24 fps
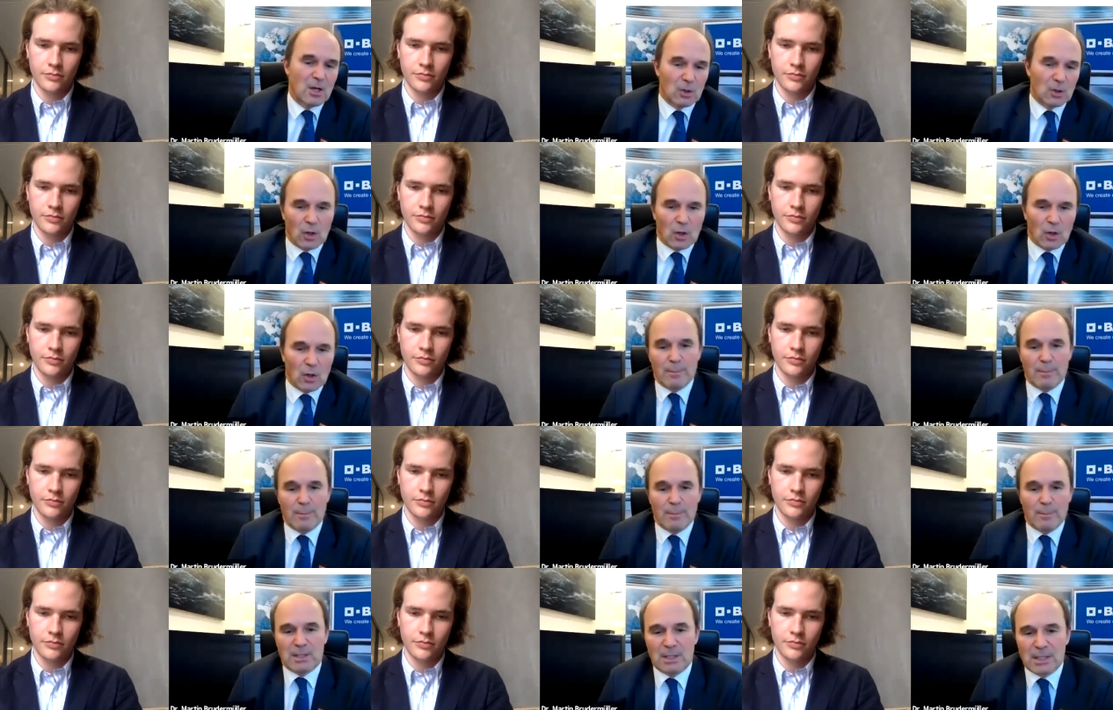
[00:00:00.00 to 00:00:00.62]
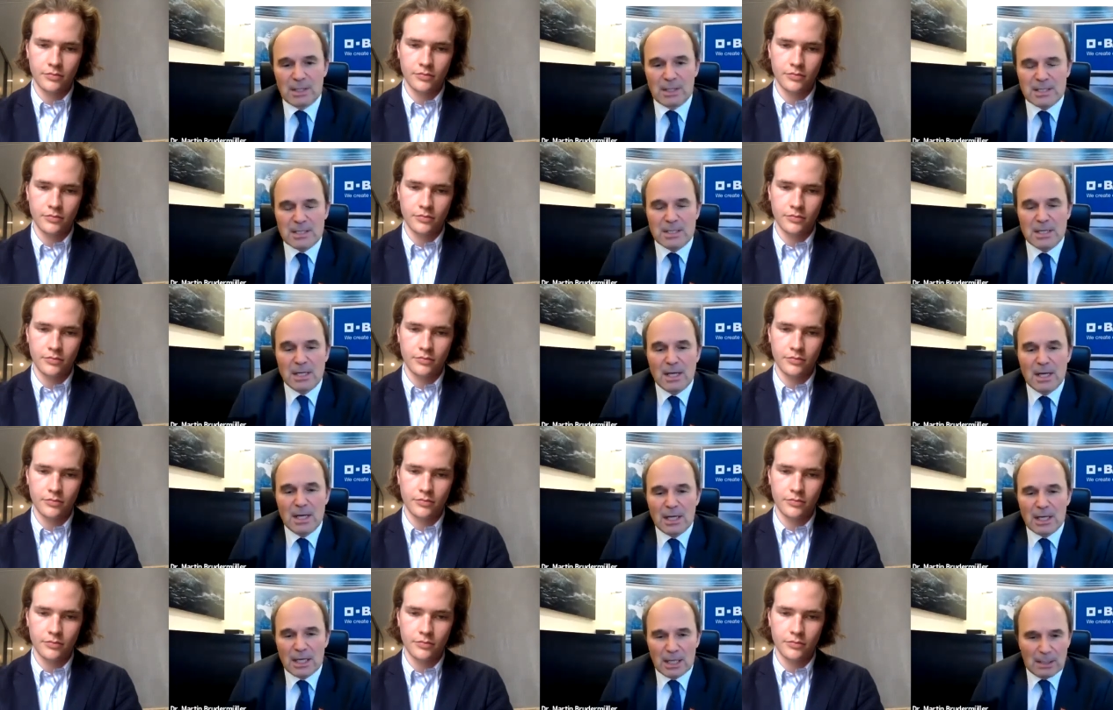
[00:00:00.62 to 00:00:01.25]
Speaker 1: raw materials
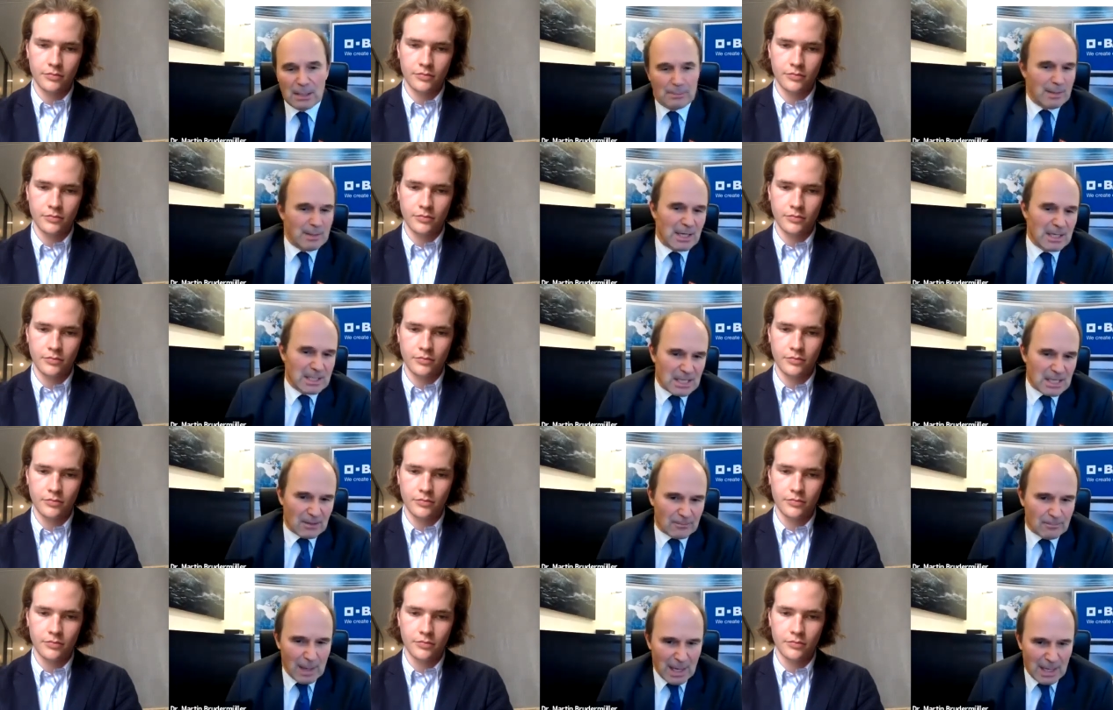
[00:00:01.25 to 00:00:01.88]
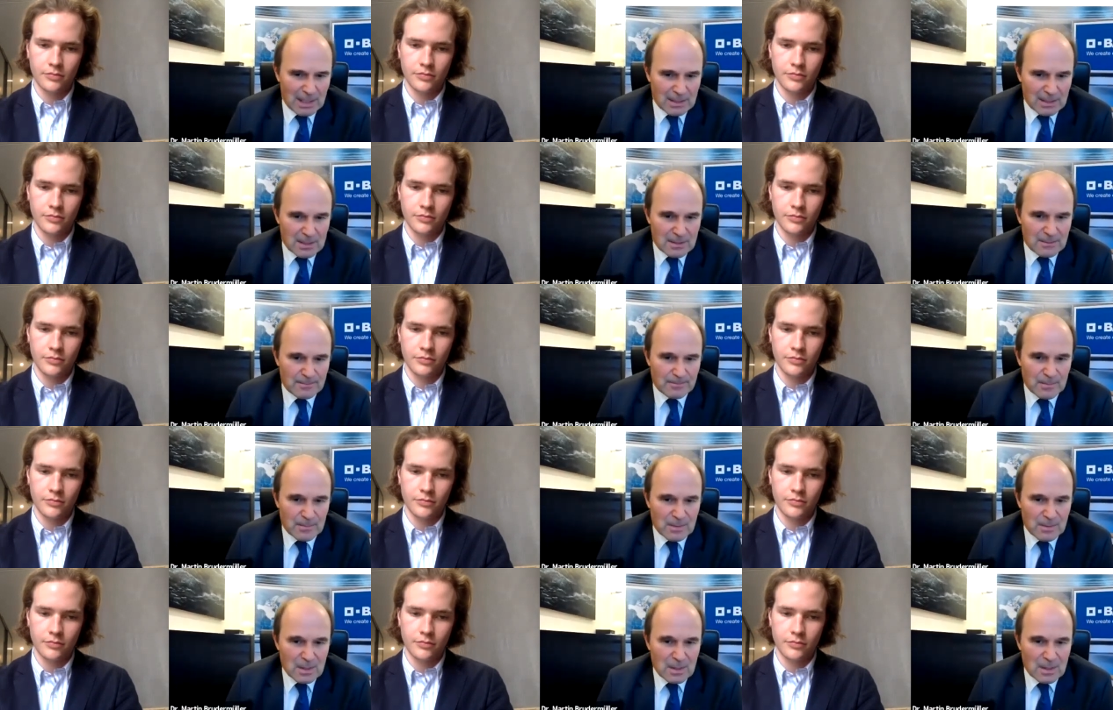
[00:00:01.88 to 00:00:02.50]
in BASF plants.
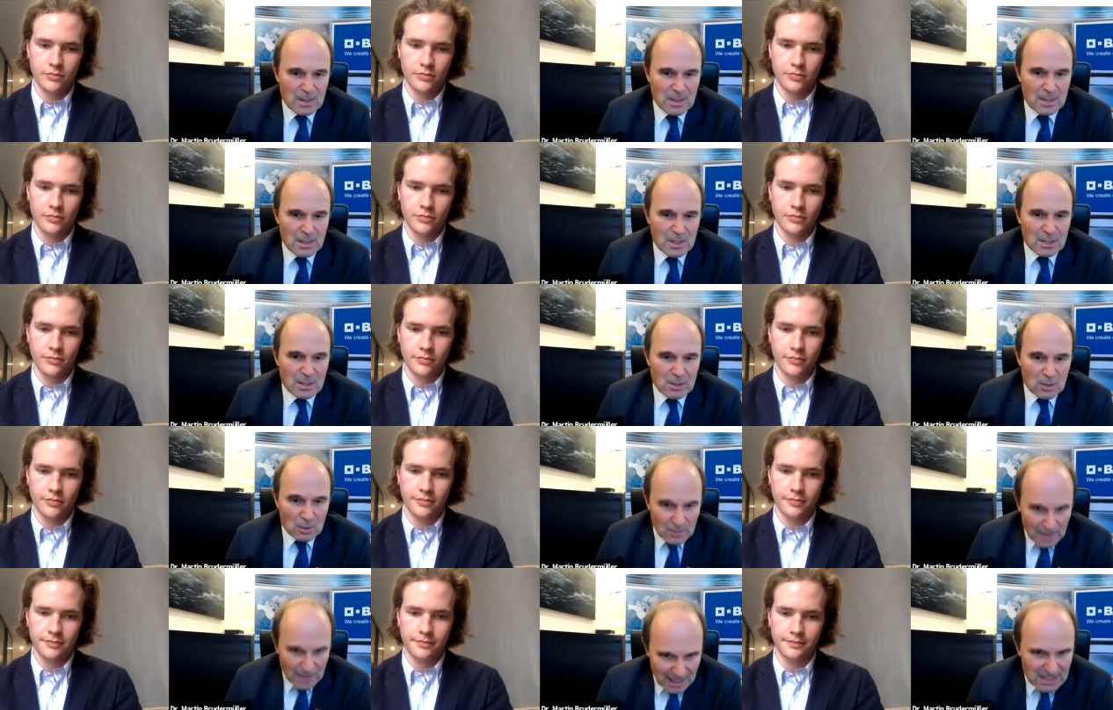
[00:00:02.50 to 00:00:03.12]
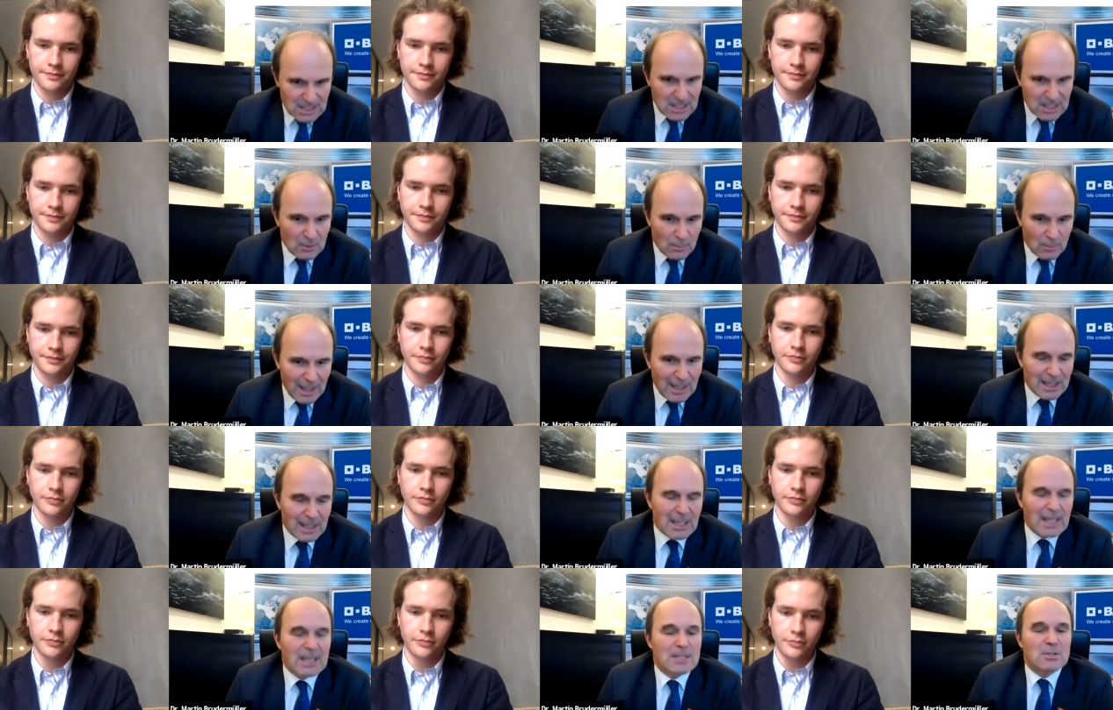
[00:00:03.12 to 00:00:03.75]
So that's the
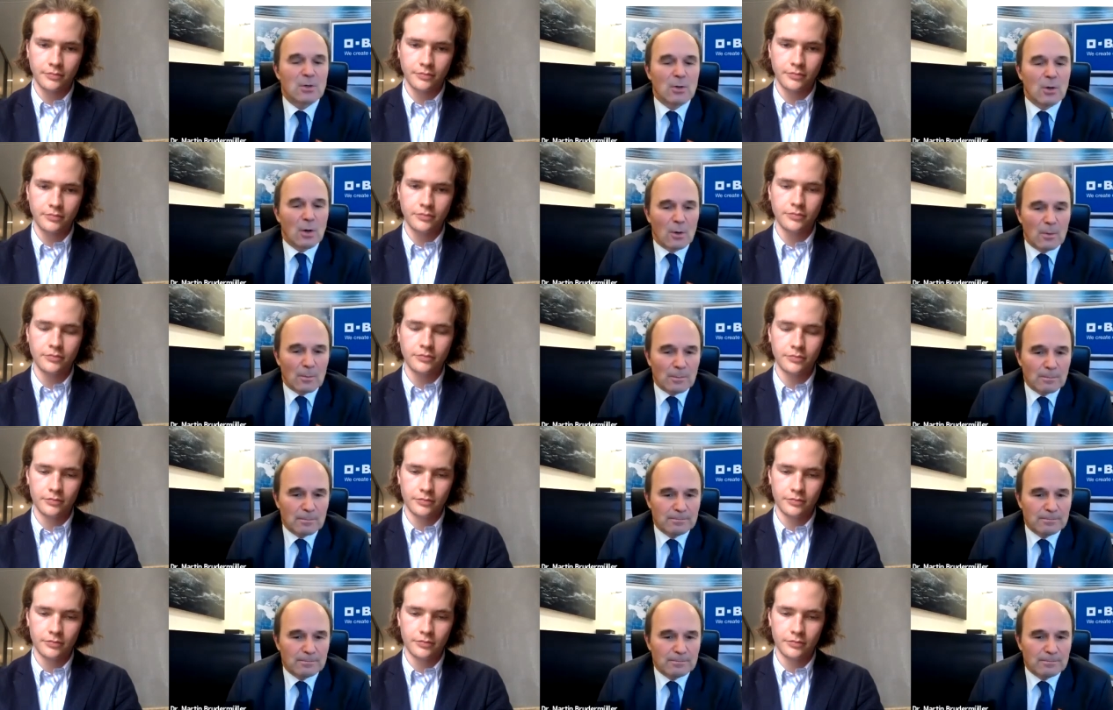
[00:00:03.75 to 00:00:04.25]
way it has to go.